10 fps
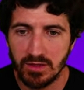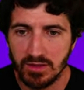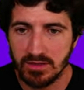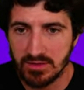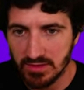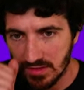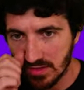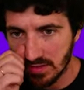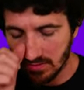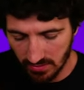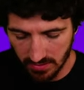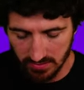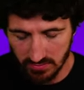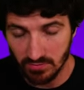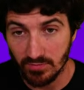Let's see. Okay,
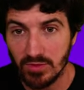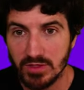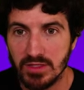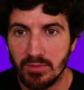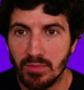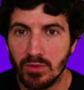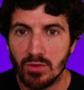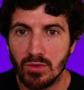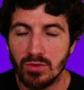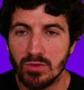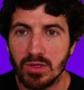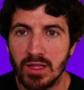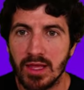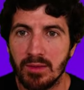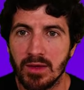so for example, code
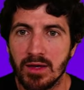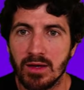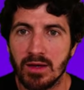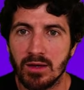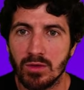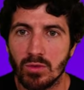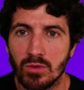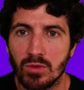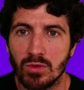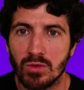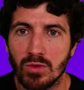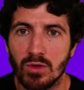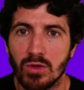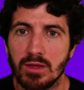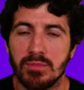llama Google
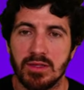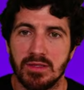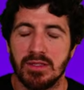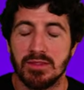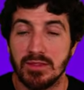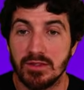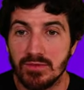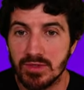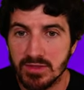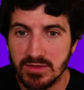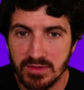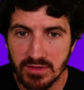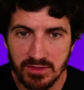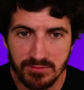Colab. Let's see if this,